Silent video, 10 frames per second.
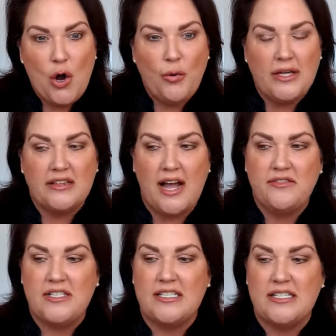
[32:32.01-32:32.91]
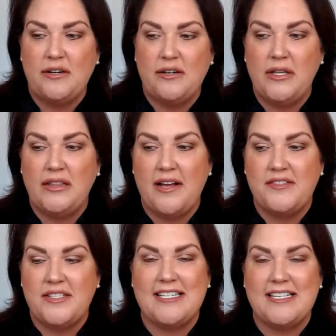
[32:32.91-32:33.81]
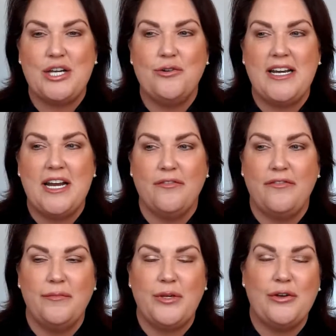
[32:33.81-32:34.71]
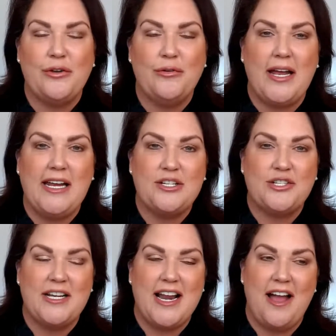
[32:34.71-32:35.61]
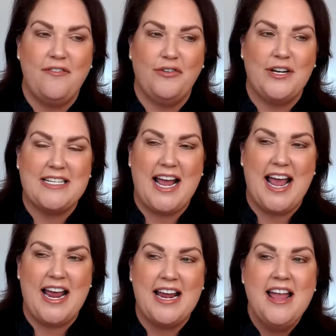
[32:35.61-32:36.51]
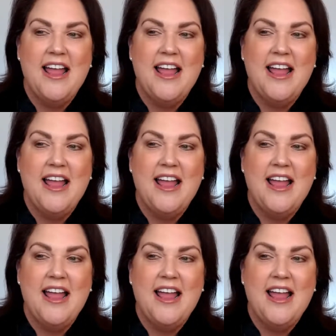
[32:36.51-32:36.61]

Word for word: We love to we love to see you and hear from you each and every day.